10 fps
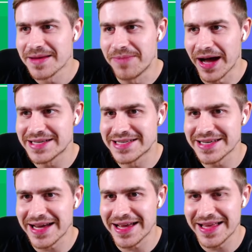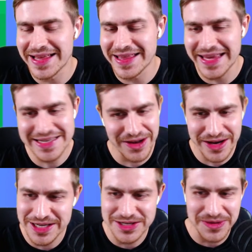But there's a lot
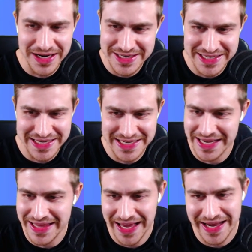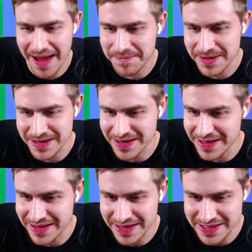of situations, as I said, that can happen
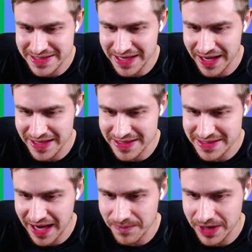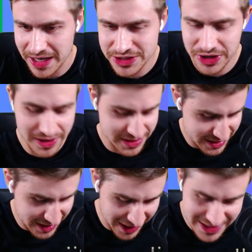this game week. Hi,
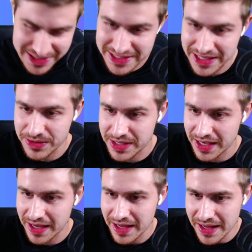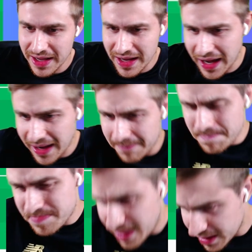Jacques. Nice to see you here.
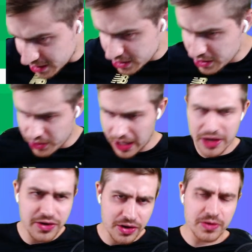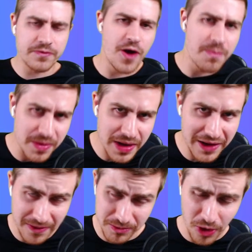You can confirm
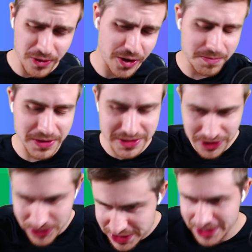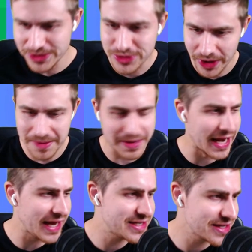if I'm wrong or not, but usually you join a bit
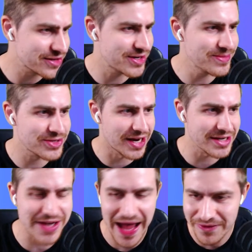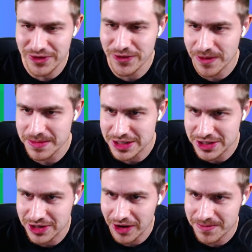later in the stream, so nice to have you from the
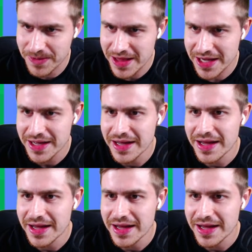start, brother.